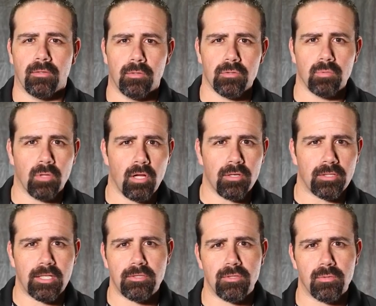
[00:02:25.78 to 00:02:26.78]
Those will all
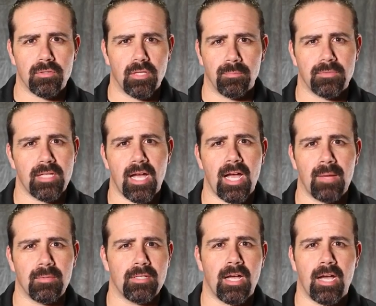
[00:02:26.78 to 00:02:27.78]
get you some
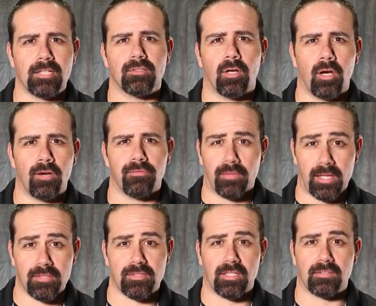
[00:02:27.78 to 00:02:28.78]
time knocked off of
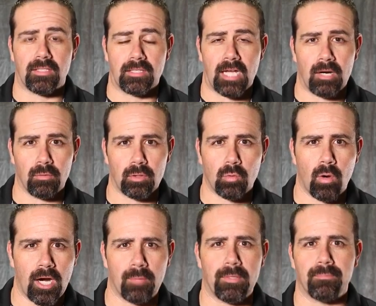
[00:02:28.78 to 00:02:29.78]
that 16-hour
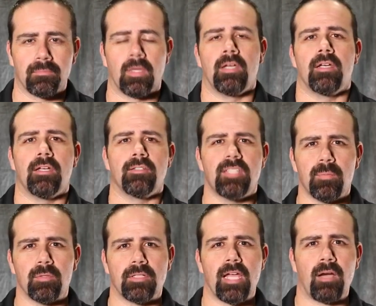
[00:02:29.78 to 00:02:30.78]
requirement.
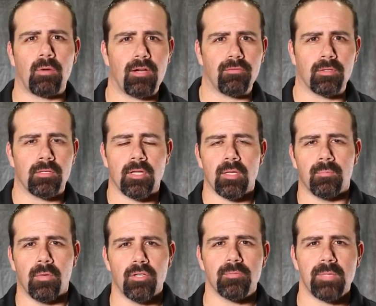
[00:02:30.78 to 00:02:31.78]
Typically, however,
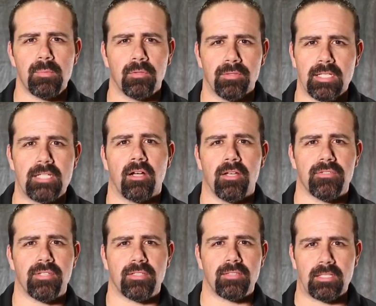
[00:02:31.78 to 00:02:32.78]
most people need all
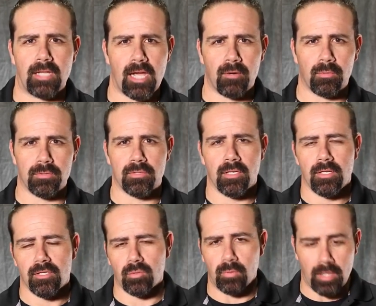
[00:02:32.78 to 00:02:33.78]
16 hours,
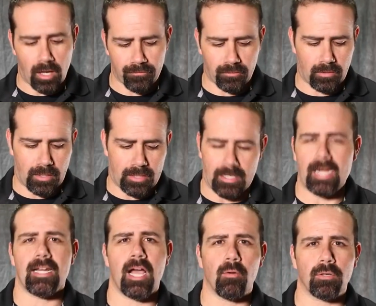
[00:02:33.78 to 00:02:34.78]
so we offer an
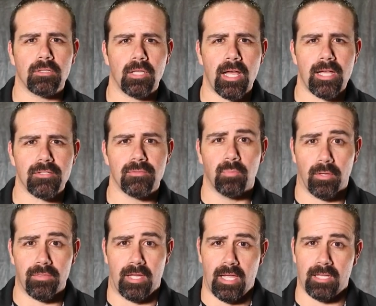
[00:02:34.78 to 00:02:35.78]
8-hour class
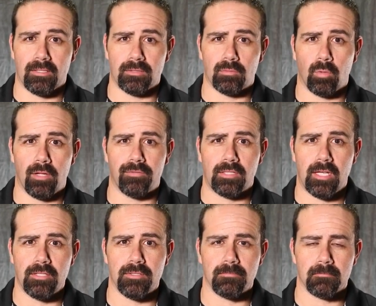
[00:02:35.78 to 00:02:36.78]
with the handgun
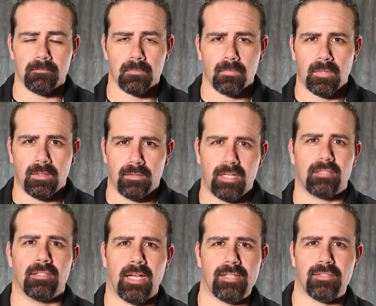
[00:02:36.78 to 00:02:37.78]
qualification. That
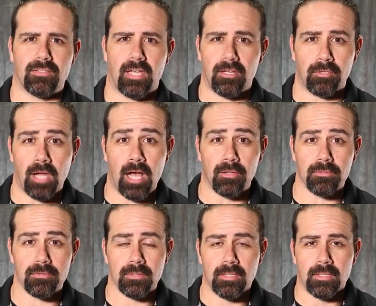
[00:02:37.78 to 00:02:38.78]
class is
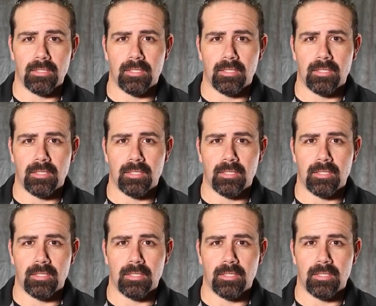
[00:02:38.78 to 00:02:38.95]
$100.